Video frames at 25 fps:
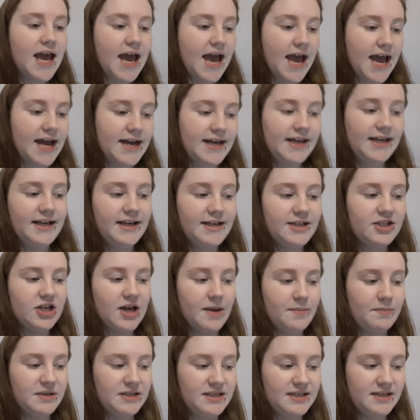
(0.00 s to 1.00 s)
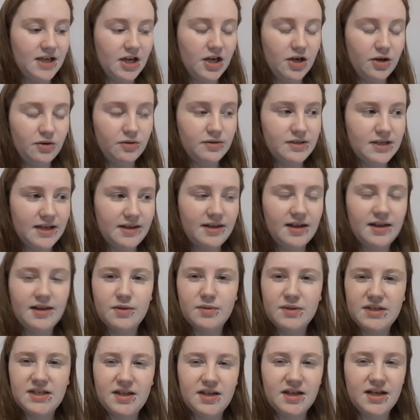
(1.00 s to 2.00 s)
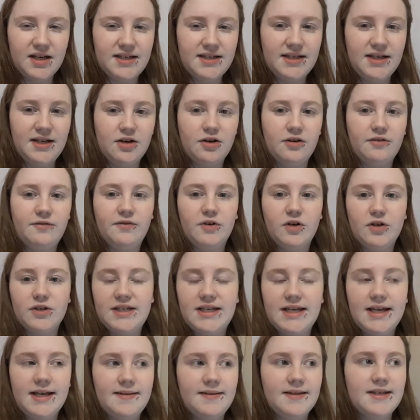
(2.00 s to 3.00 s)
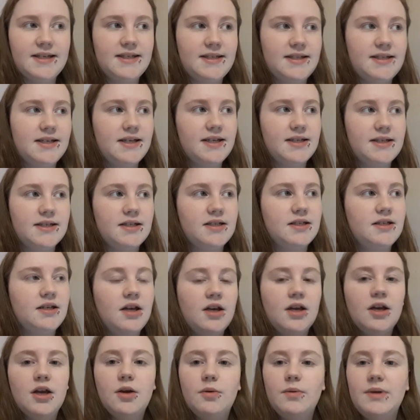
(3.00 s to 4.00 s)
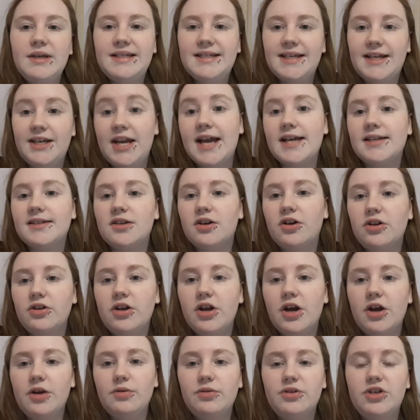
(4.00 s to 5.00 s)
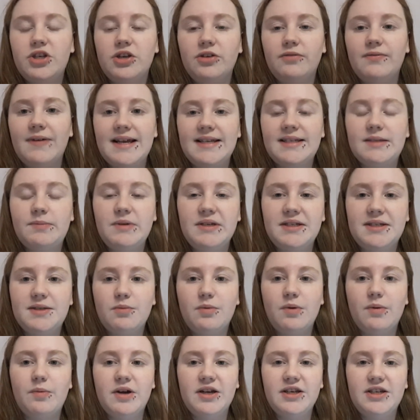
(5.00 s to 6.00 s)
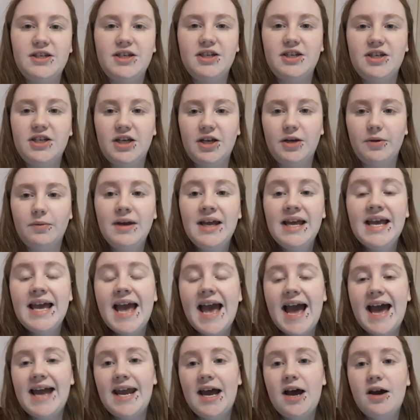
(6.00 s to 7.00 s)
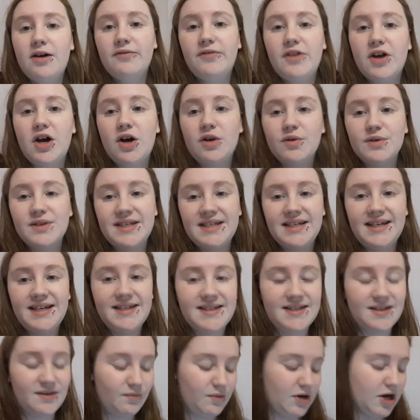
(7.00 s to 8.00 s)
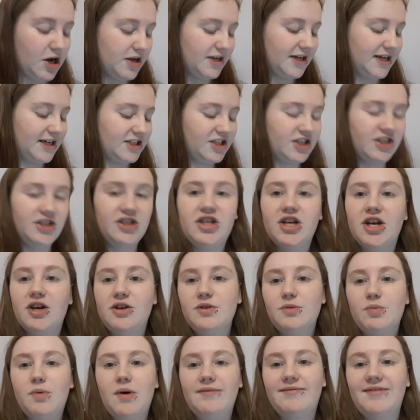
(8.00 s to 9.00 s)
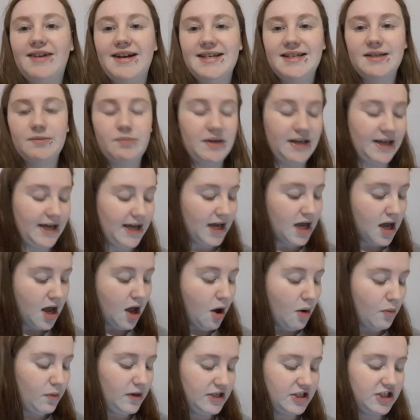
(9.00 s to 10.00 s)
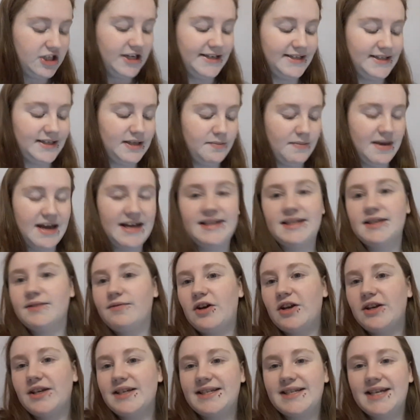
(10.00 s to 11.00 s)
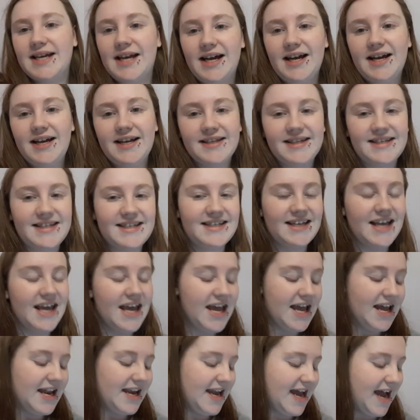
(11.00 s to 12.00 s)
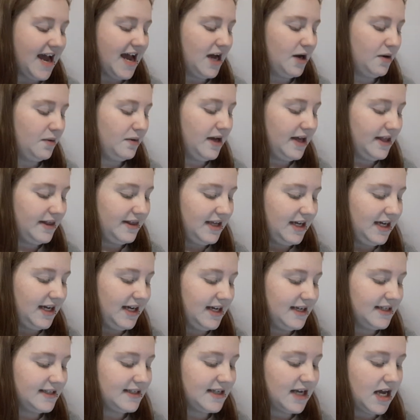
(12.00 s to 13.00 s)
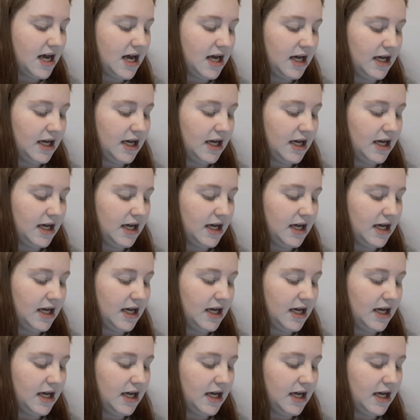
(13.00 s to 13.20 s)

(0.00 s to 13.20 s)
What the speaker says: And each episode, I think there was 13 or 14 this season, we said yes or no to recipes that we wanted to do. And out of the whole season, we only actually chose one recipe, which is the Maids of Honour tarts. Now, these,